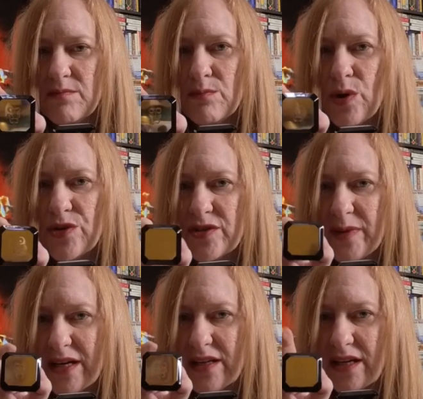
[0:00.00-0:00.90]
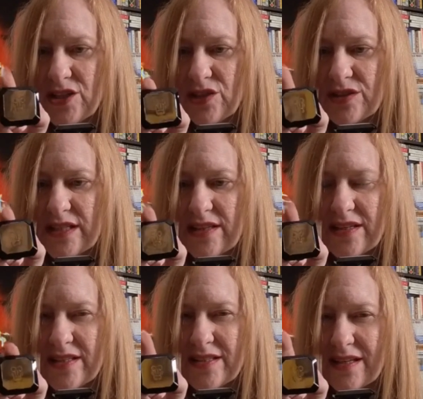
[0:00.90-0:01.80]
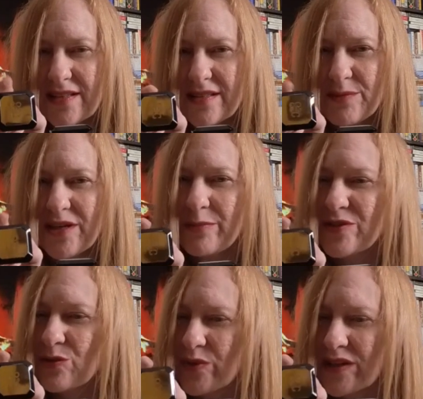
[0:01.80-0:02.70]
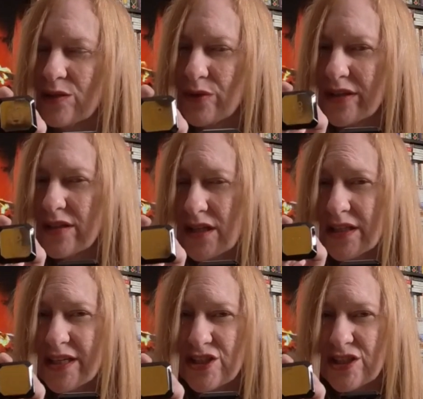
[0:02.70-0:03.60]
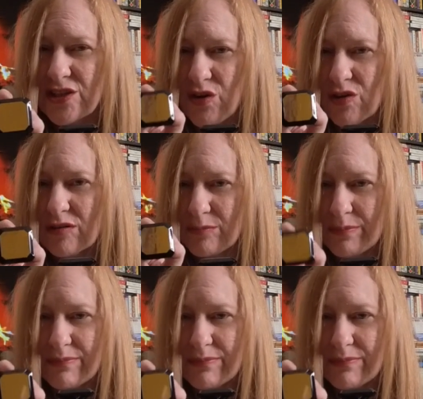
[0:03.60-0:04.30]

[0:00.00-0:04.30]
Most of my collection looks like this, and sometimes you really want your collection to all